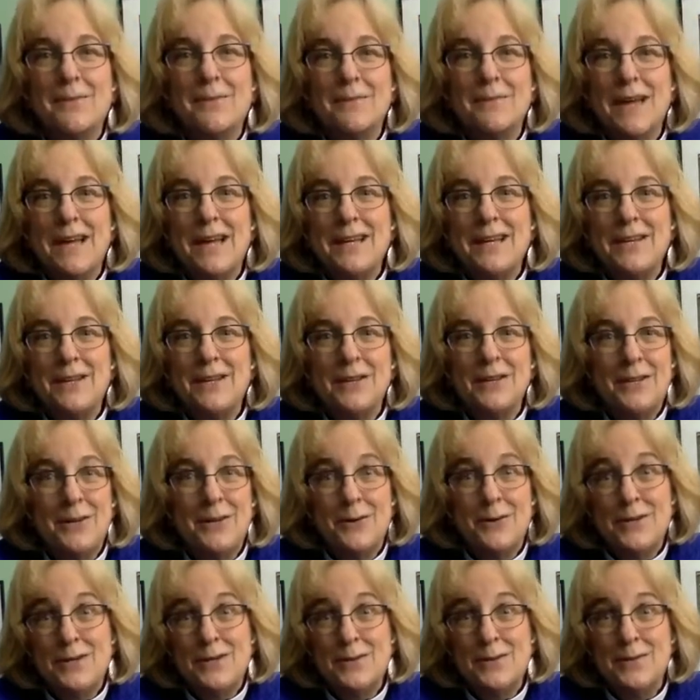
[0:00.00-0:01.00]
some kind of,
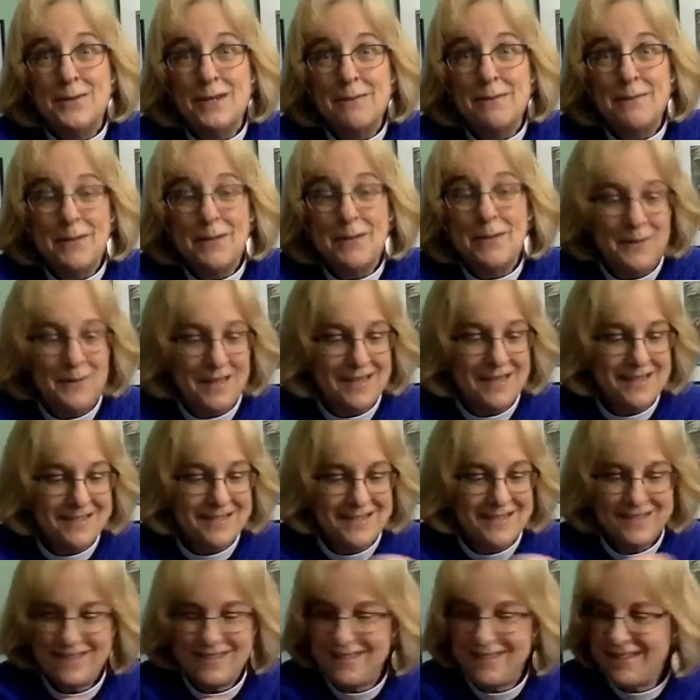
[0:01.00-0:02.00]
you can do
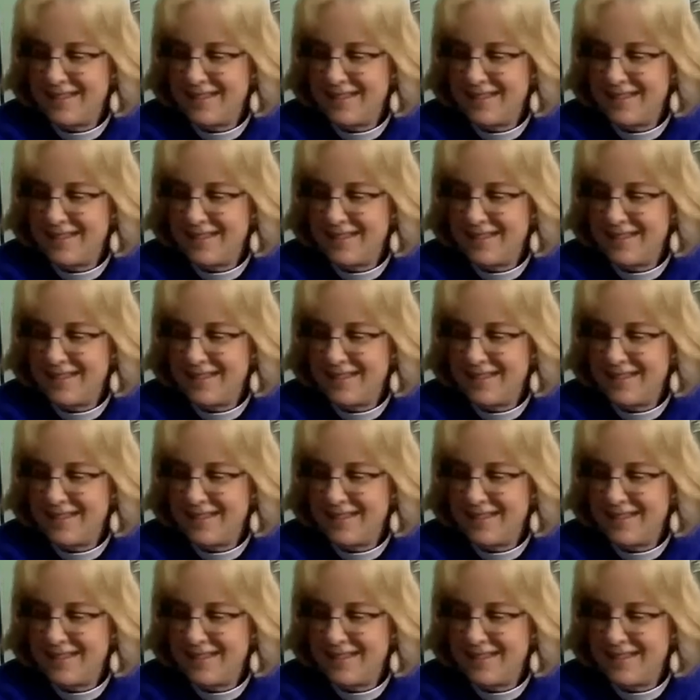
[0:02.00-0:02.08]
communion